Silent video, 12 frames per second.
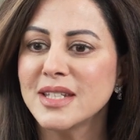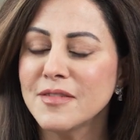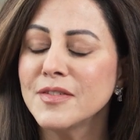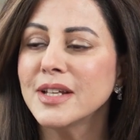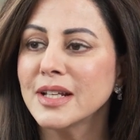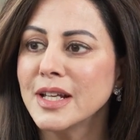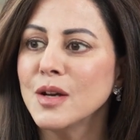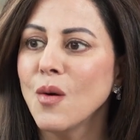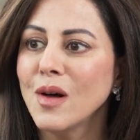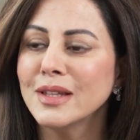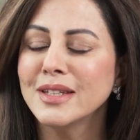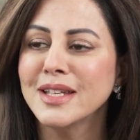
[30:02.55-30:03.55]
definitely
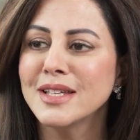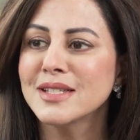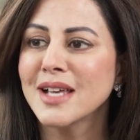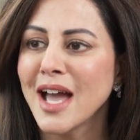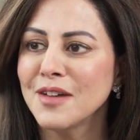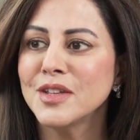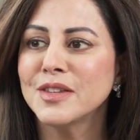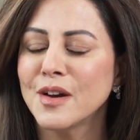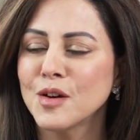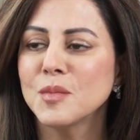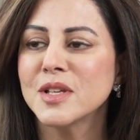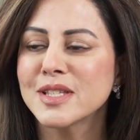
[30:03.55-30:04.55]
all these IV
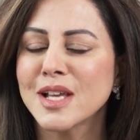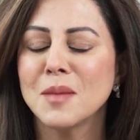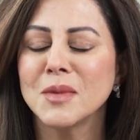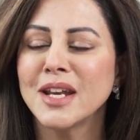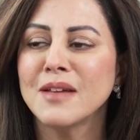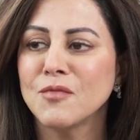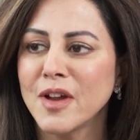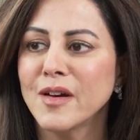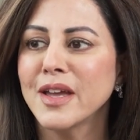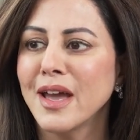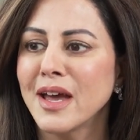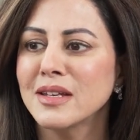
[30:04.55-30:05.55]
therapies come in
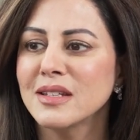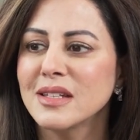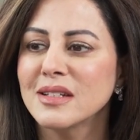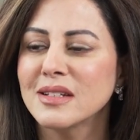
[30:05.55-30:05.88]
very handy.